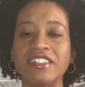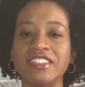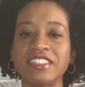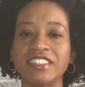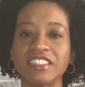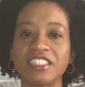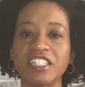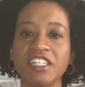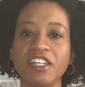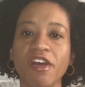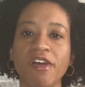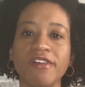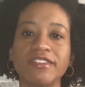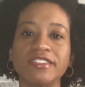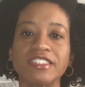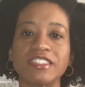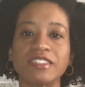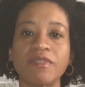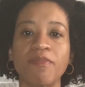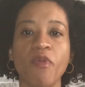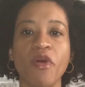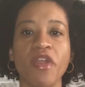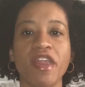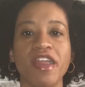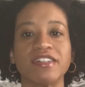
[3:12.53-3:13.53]
you know
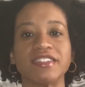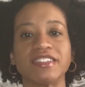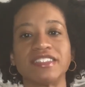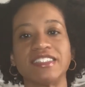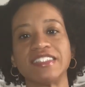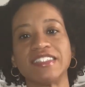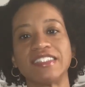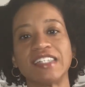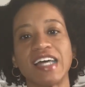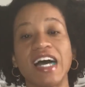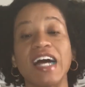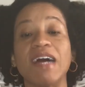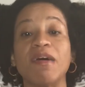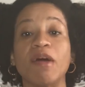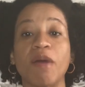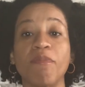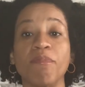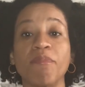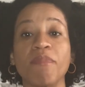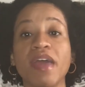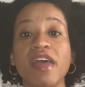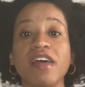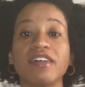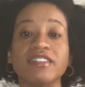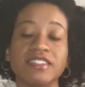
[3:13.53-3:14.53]
someone else's a
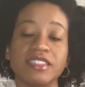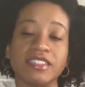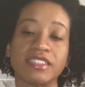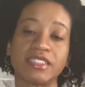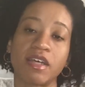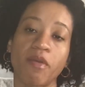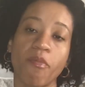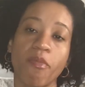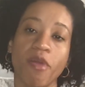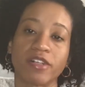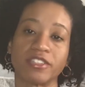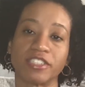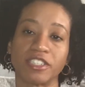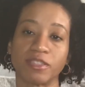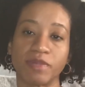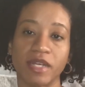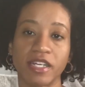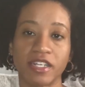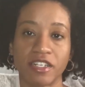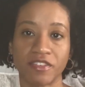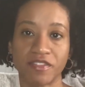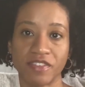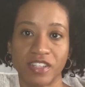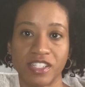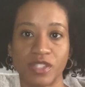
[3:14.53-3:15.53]
male's
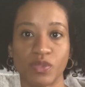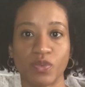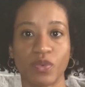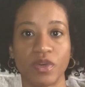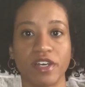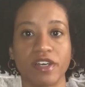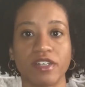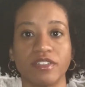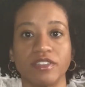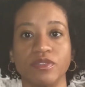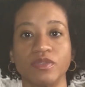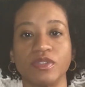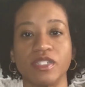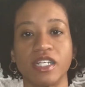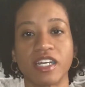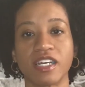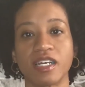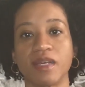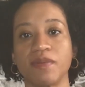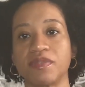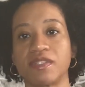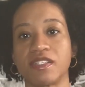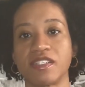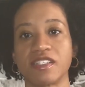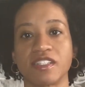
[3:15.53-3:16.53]
perspective as well when it
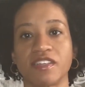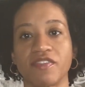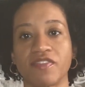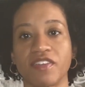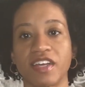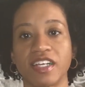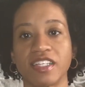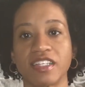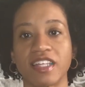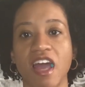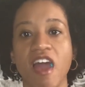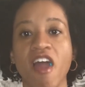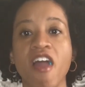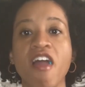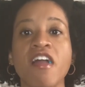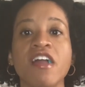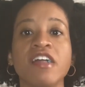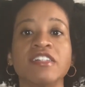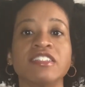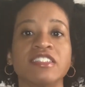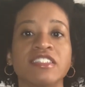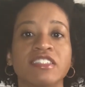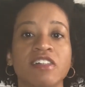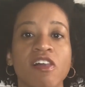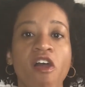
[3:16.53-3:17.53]
comes to stuff like that
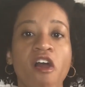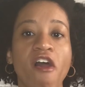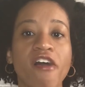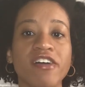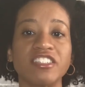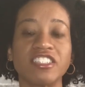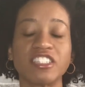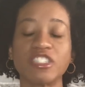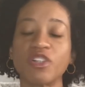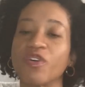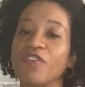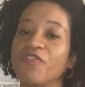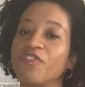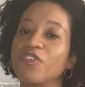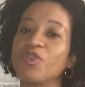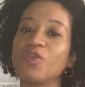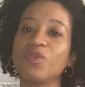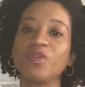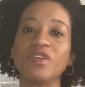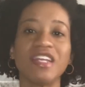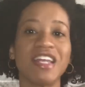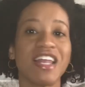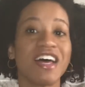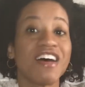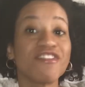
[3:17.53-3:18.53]
so if you
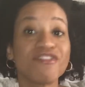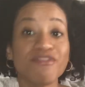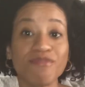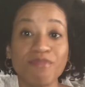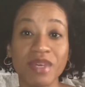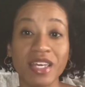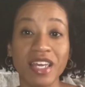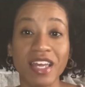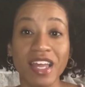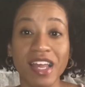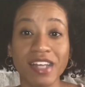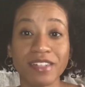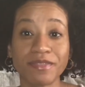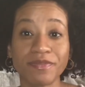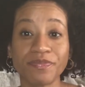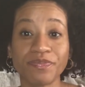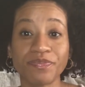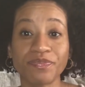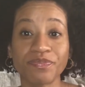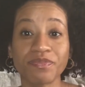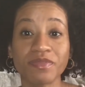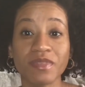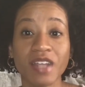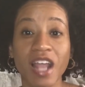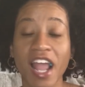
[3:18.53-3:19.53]
love me
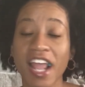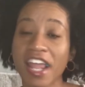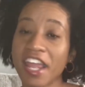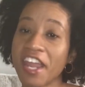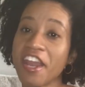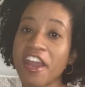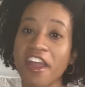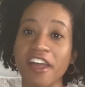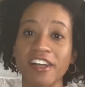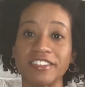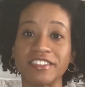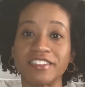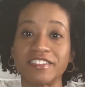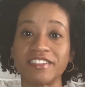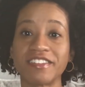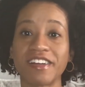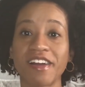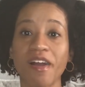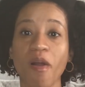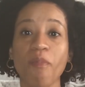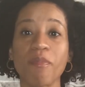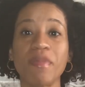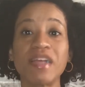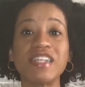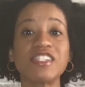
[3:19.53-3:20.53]
you know
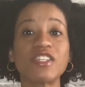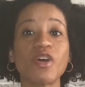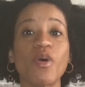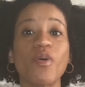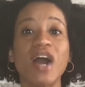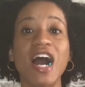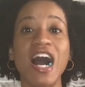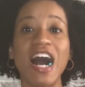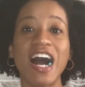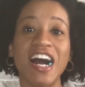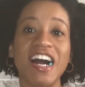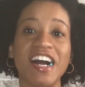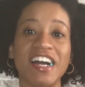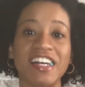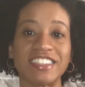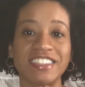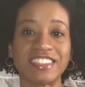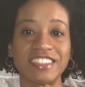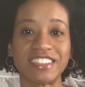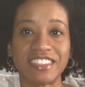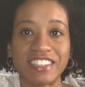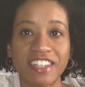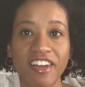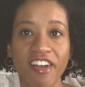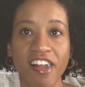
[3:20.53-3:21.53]
be so
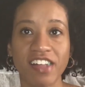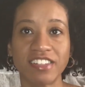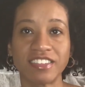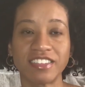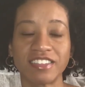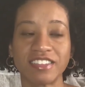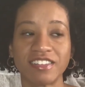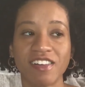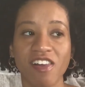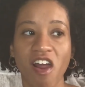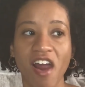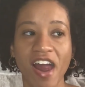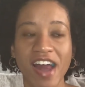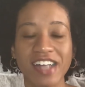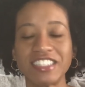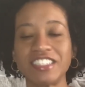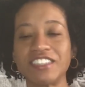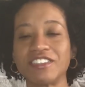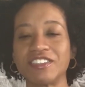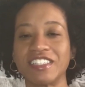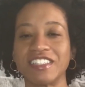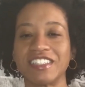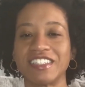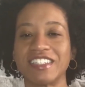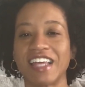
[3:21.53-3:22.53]
kind i know
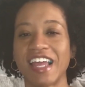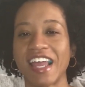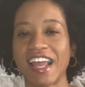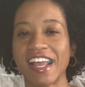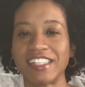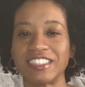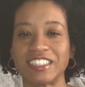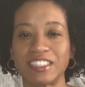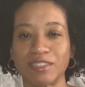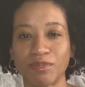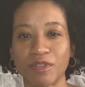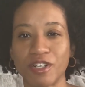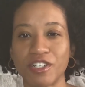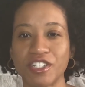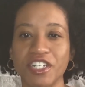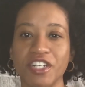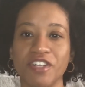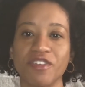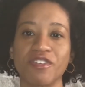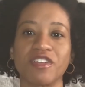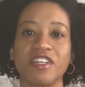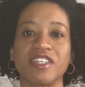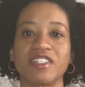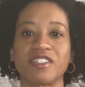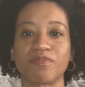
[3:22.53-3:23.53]
this is an asmr channel and
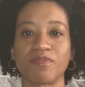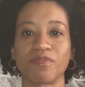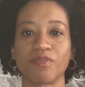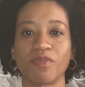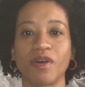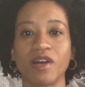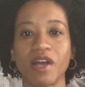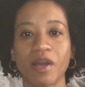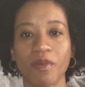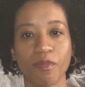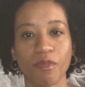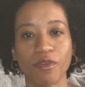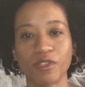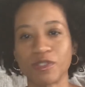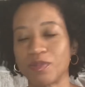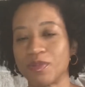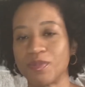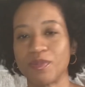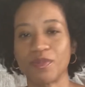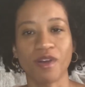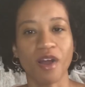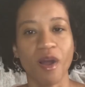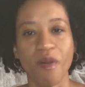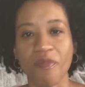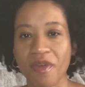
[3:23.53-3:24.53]
that's why most people
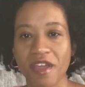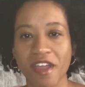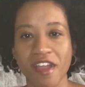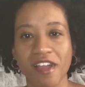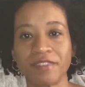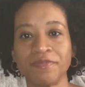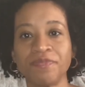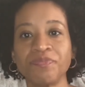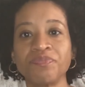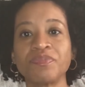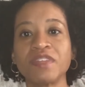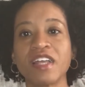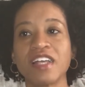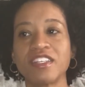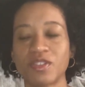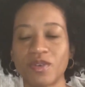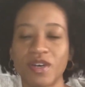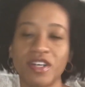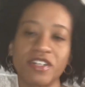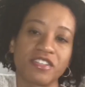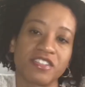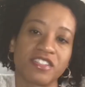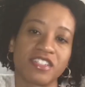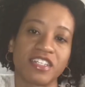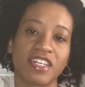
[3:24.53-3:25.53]
come here so i
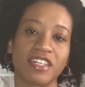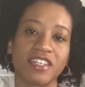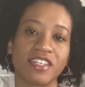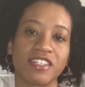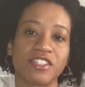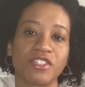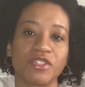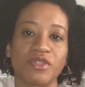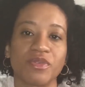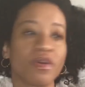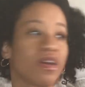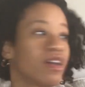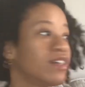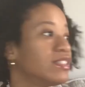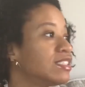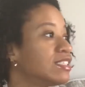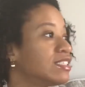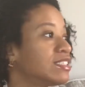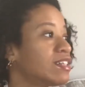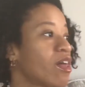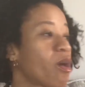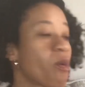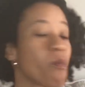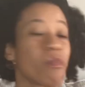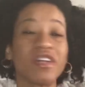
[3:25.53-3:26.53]
understand that too
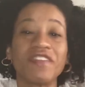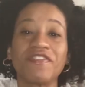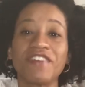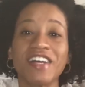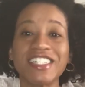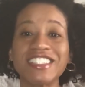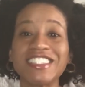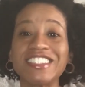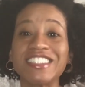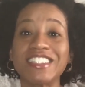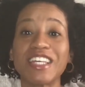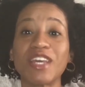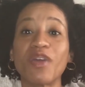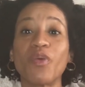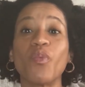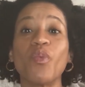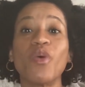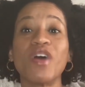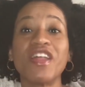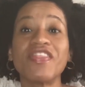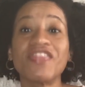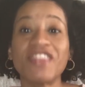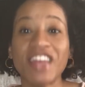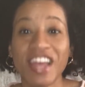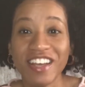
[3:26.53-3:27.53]
but if i could just get
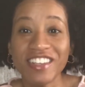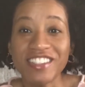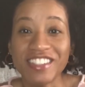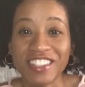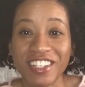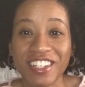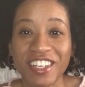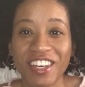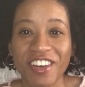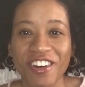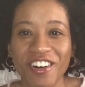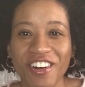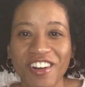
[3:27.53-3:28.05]
1000 of y'all